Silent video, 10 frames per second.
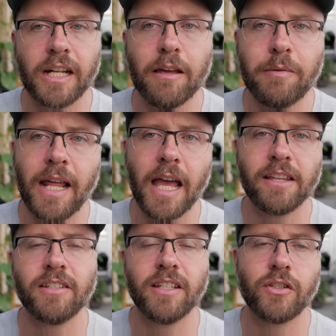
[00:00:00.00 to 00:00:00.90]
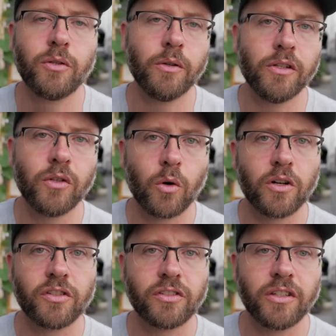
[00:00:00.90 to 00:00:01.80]
that I've been hesitant to
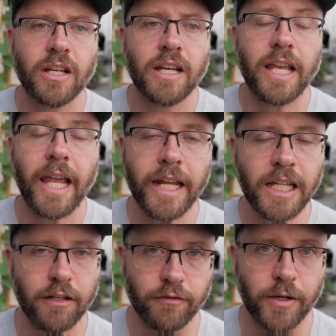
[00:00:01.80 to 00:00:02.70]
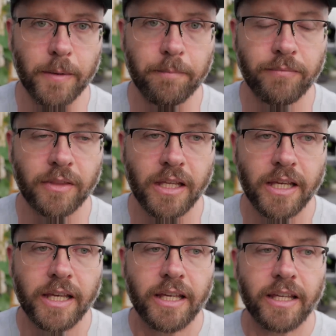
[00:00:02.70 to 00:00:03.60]
endorse any of them
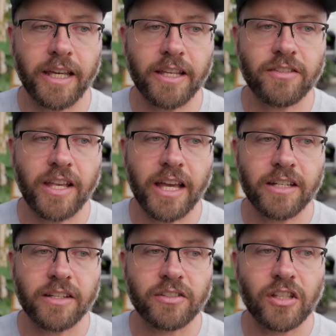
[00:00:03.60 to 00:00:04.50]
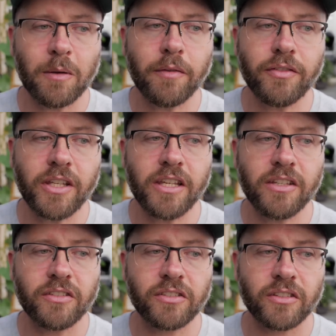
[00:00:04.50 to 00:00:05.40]
is that some of
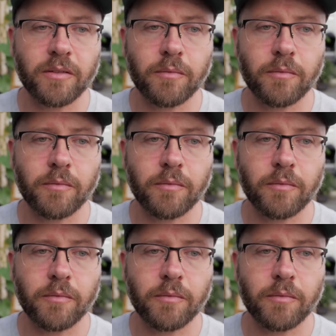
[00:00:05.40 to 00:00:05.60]
these